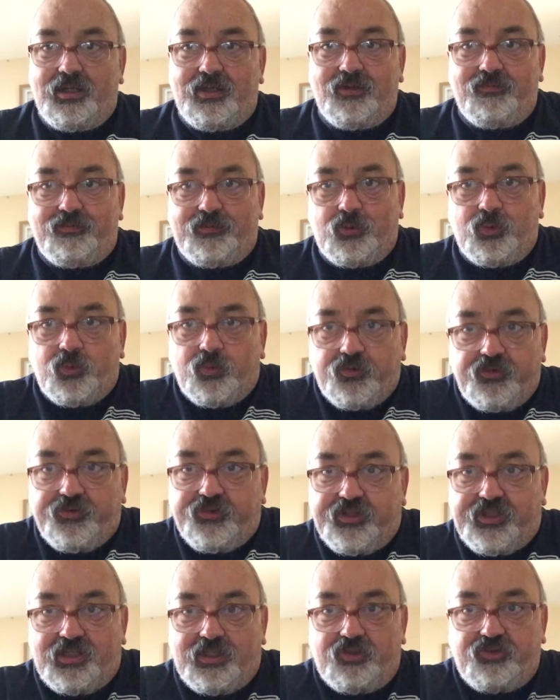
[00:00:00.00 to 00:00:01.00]
of course
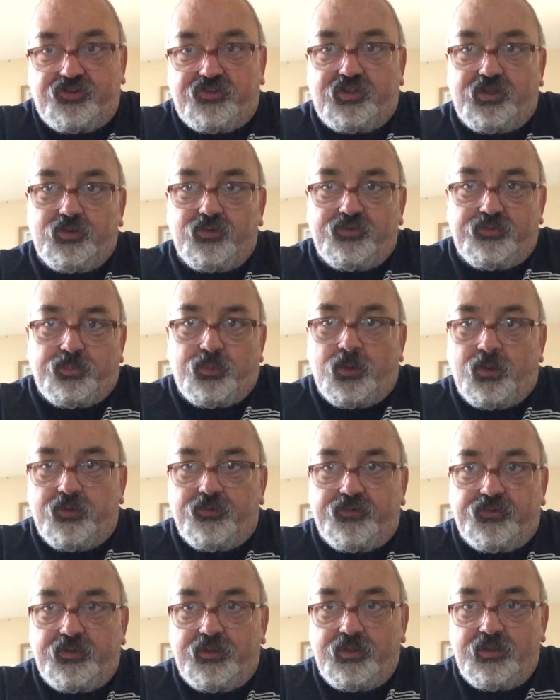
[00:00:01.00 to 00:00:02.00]
the excuse was